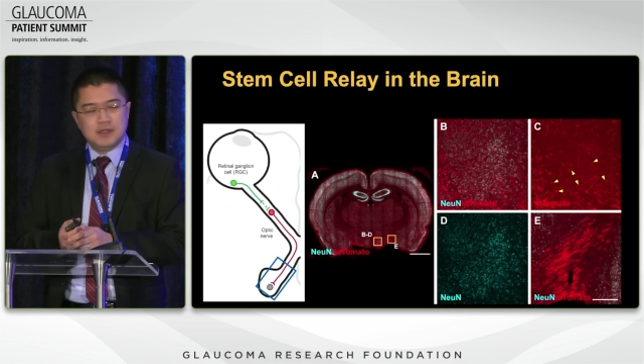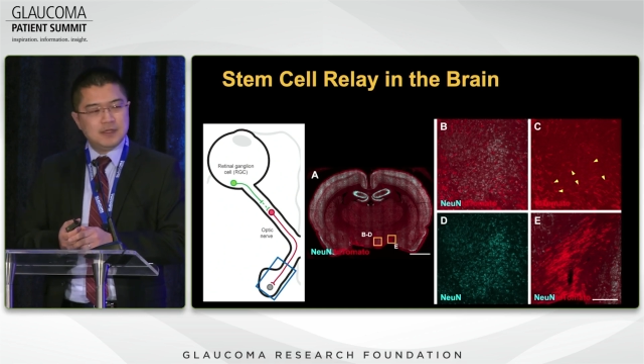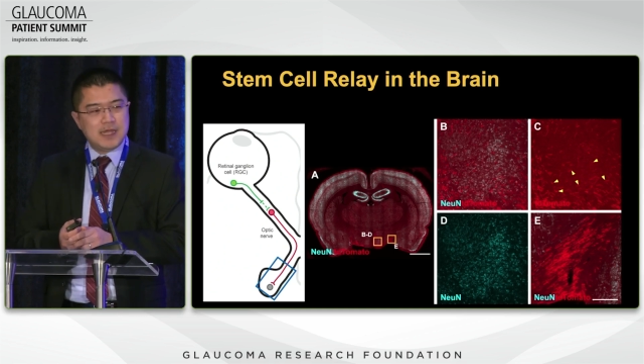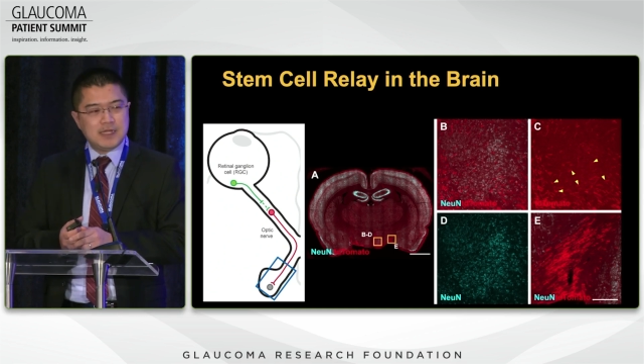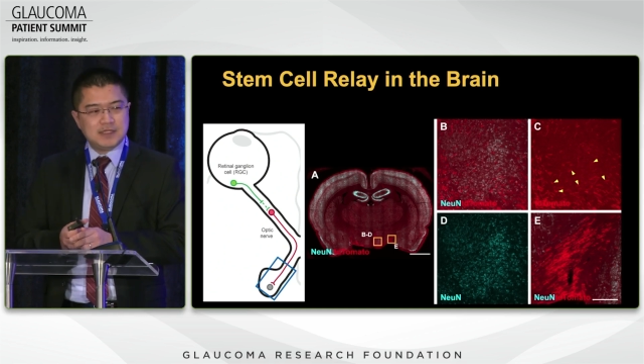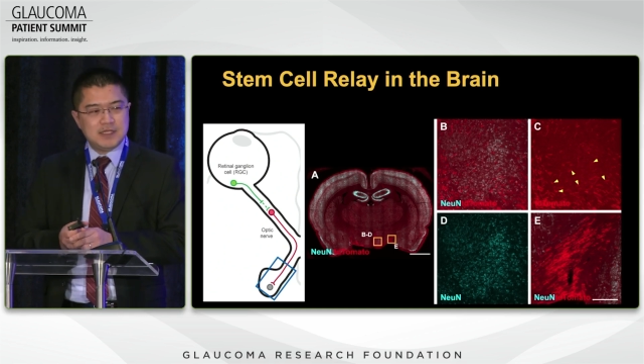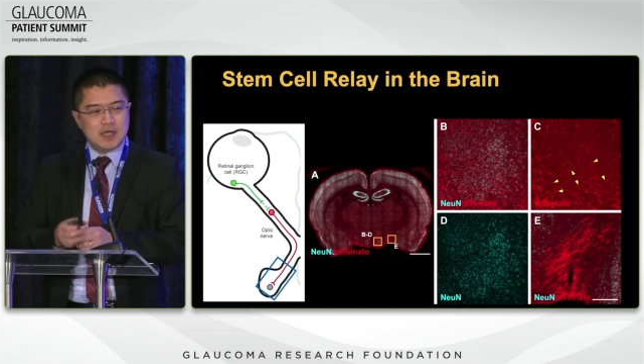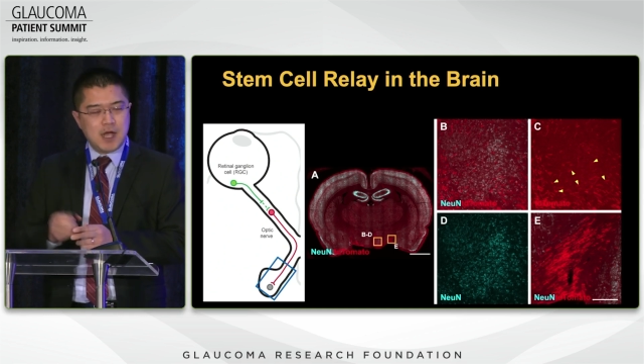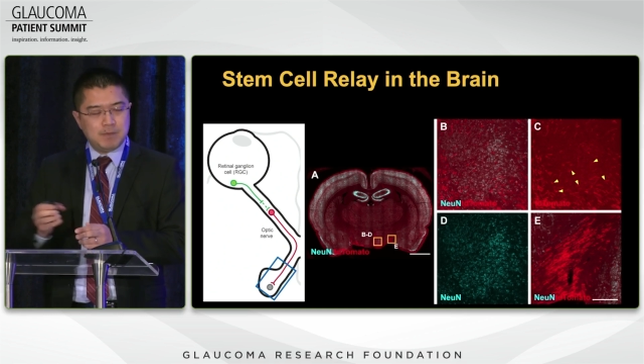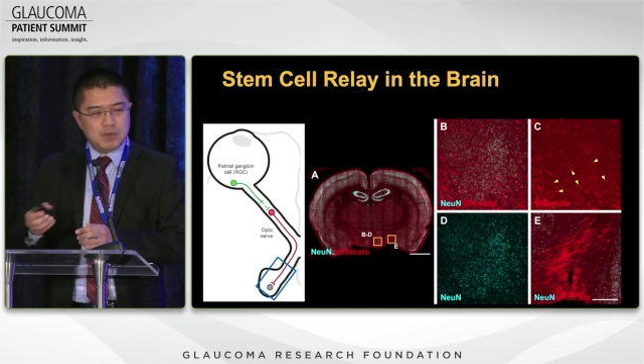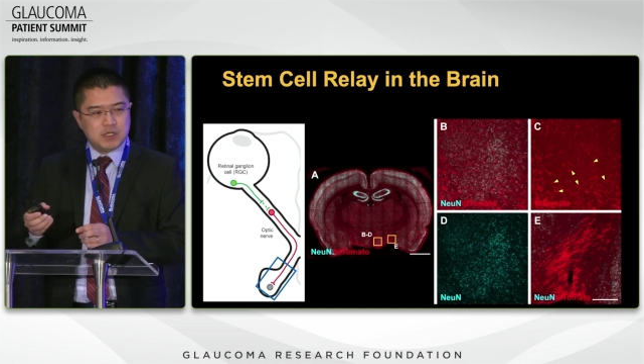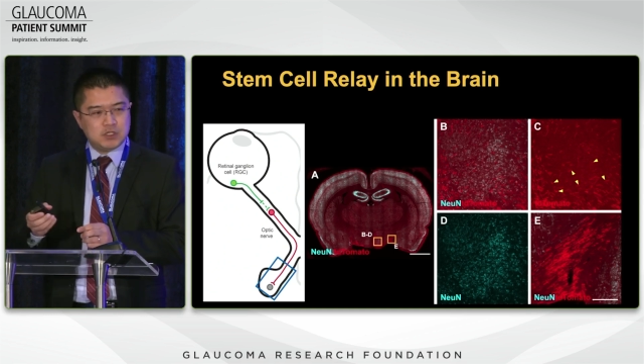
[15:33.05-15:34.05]
That's the
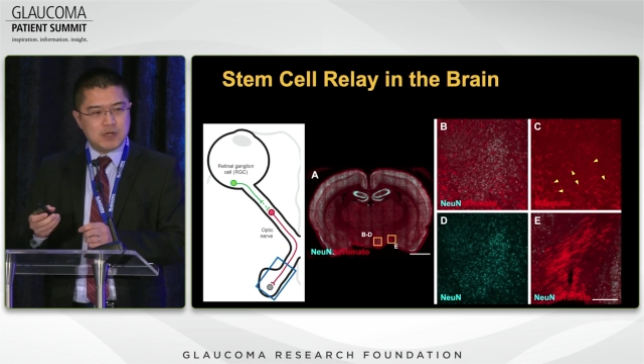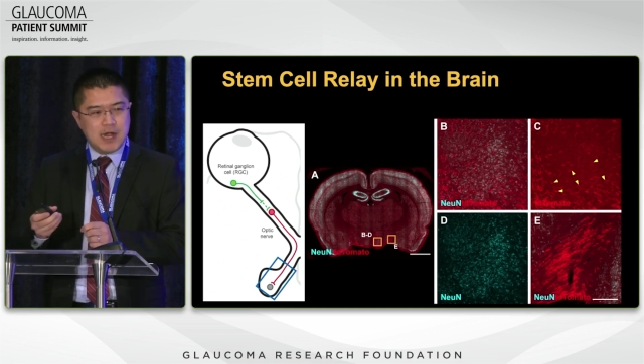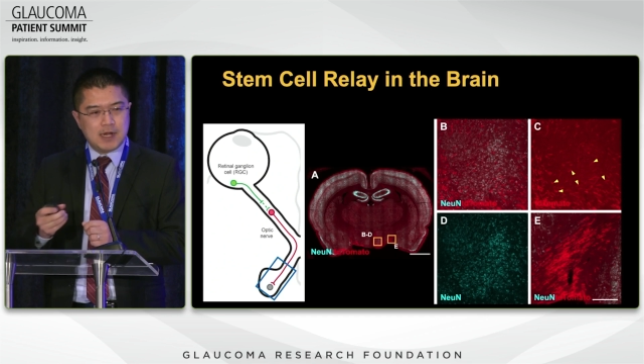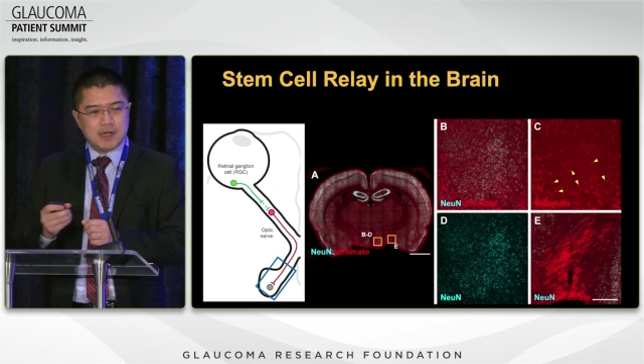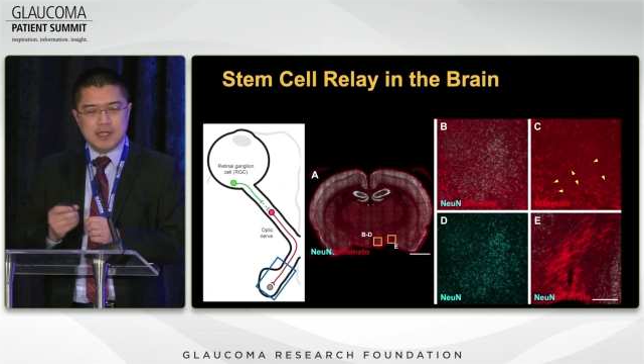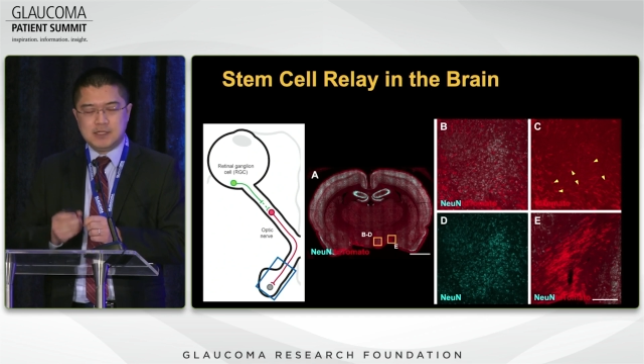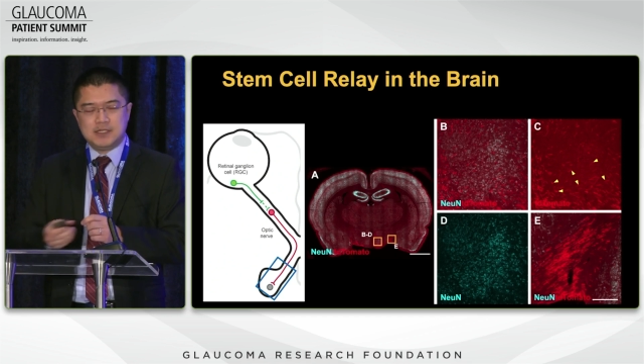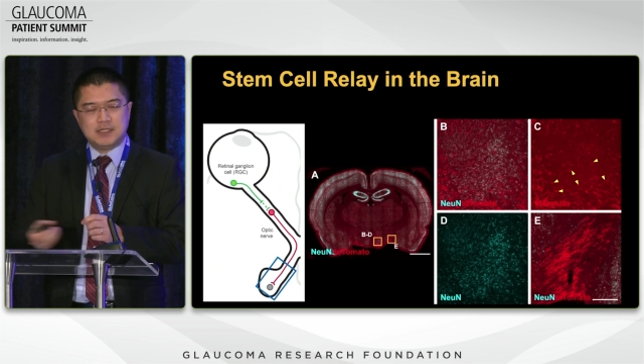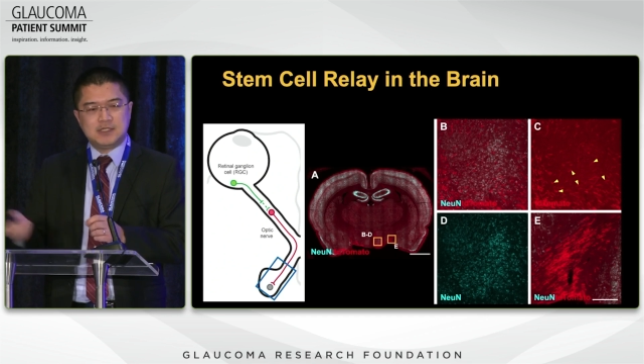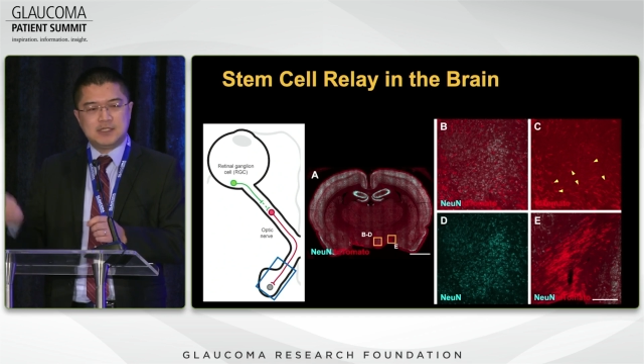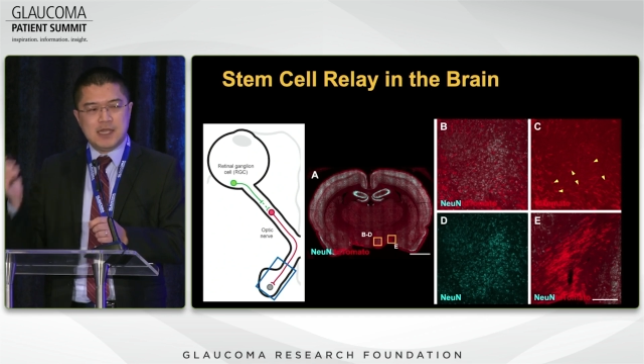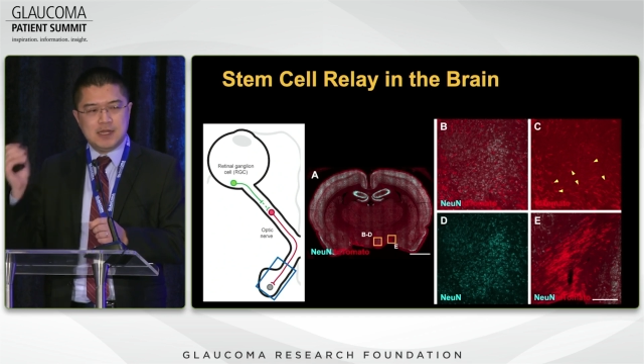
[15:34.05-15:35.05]
optic tract. It's
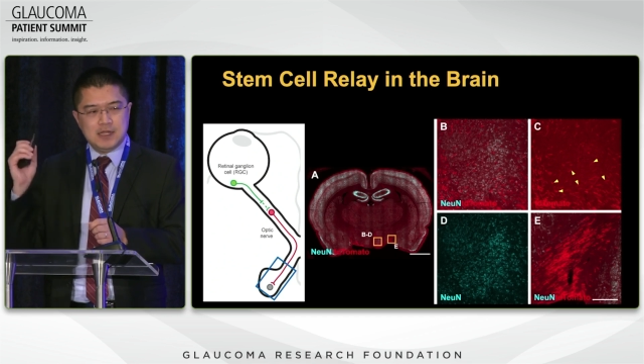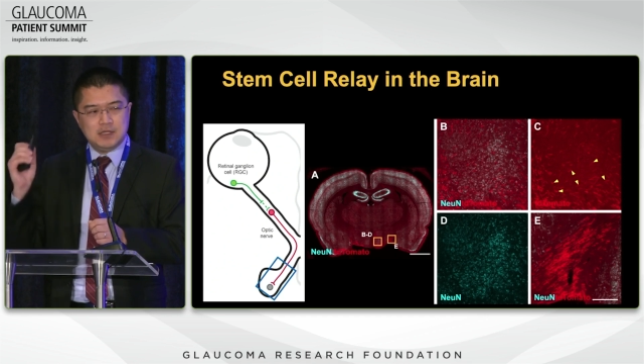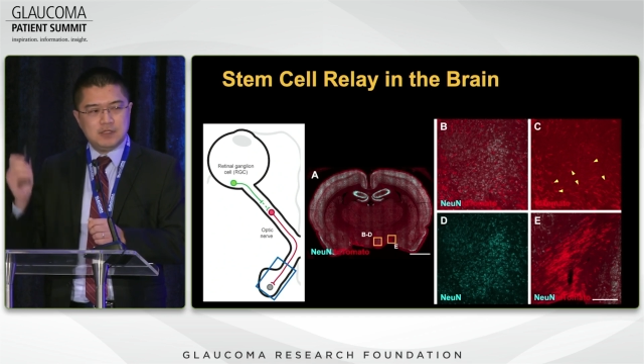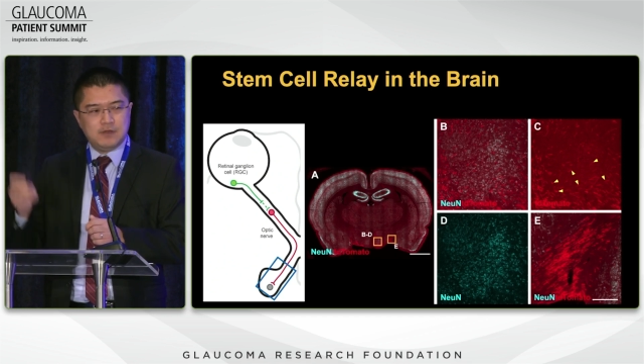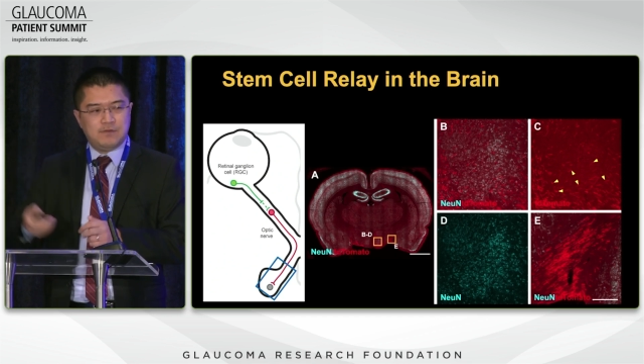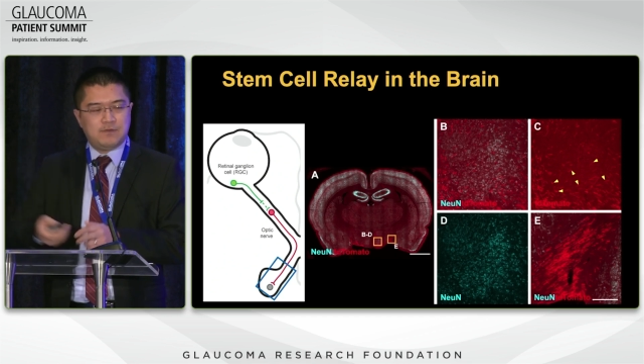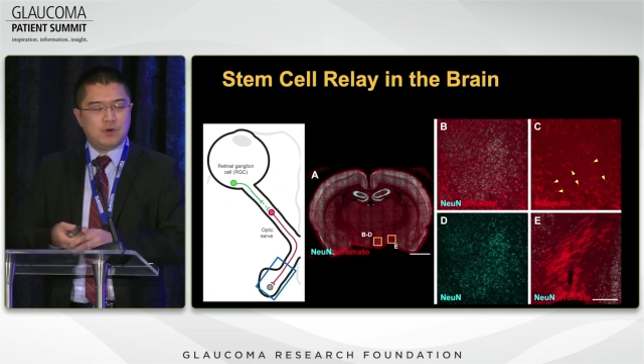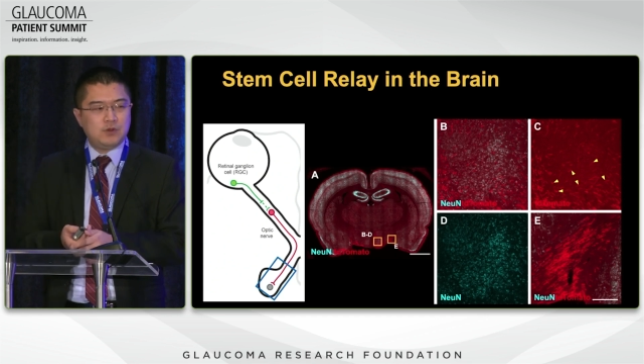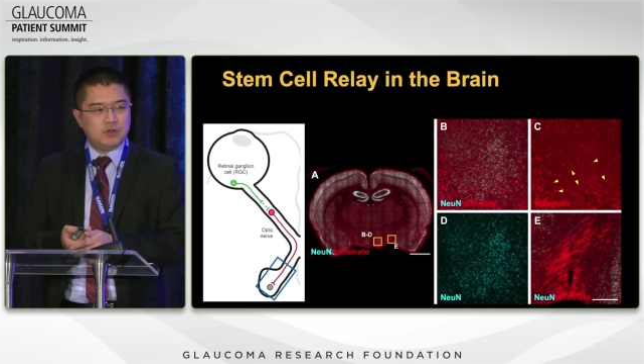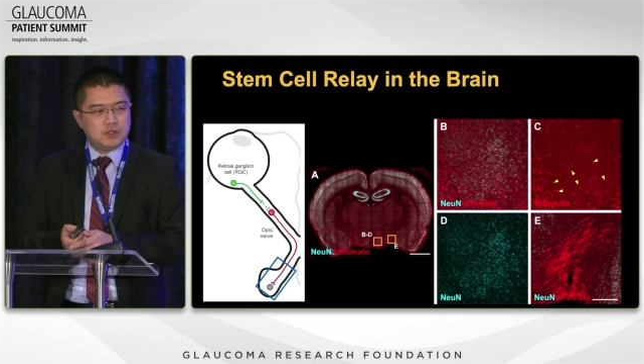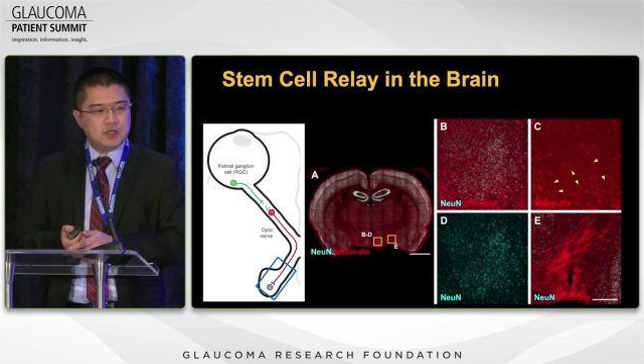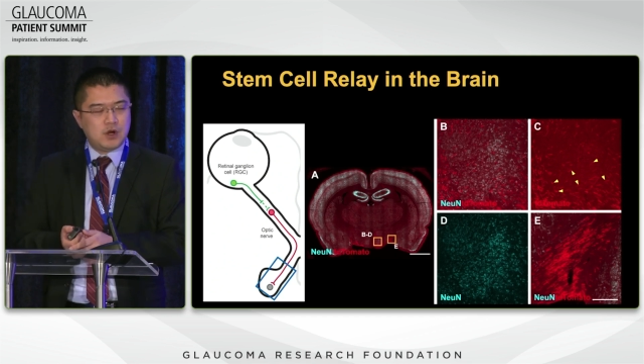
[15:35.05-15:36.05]
extending to
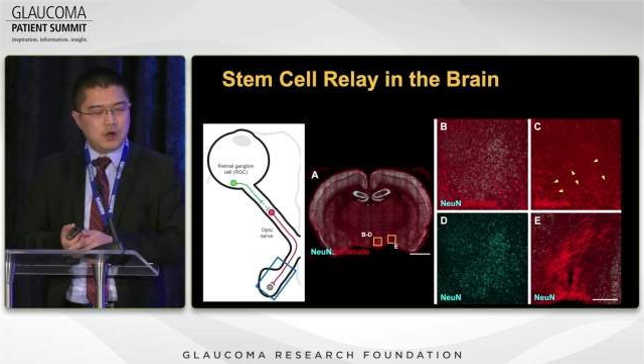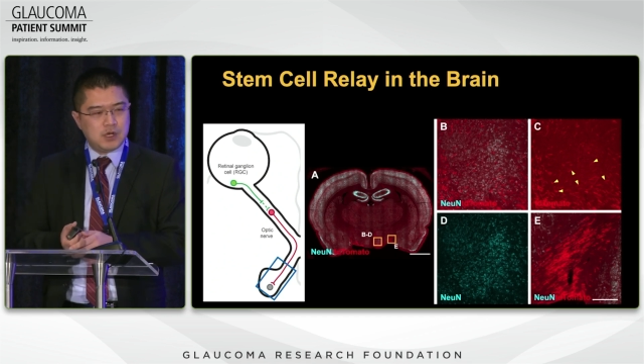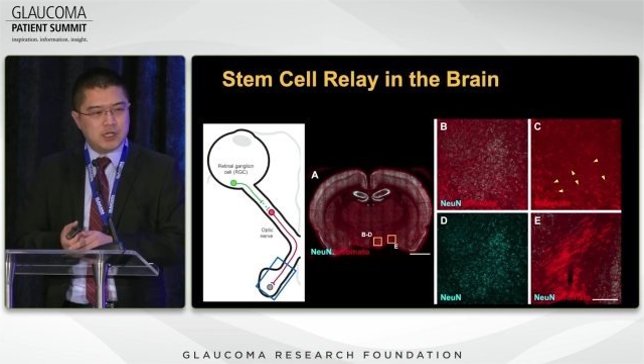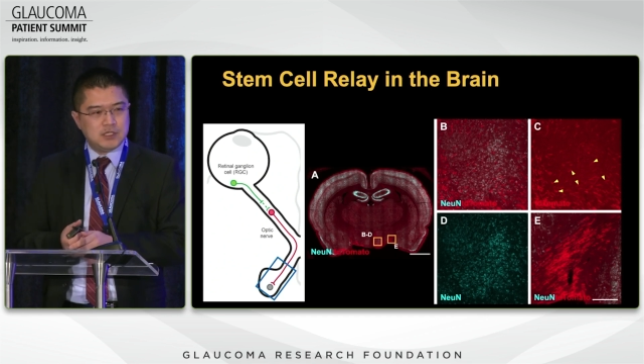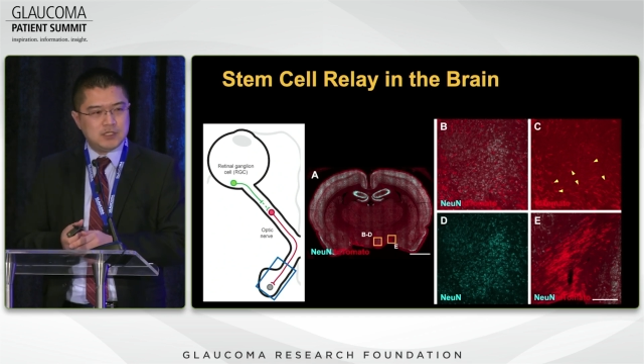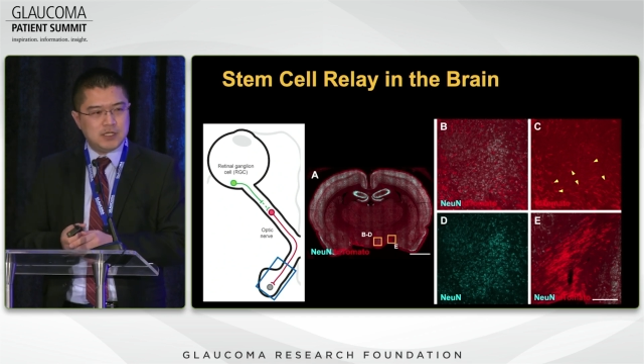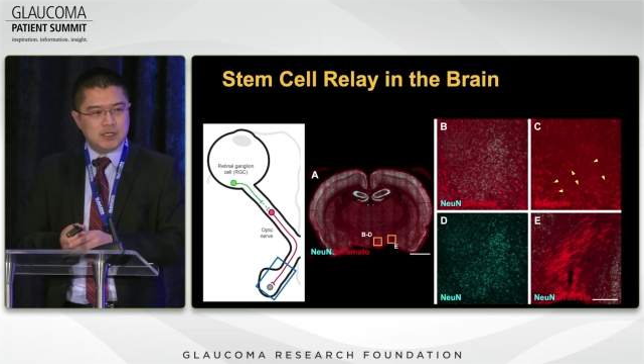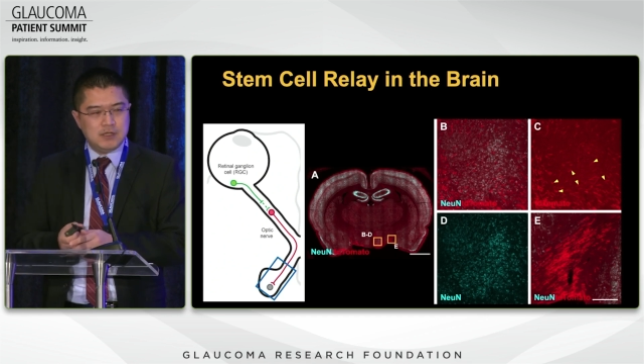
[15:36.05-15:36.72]
further targets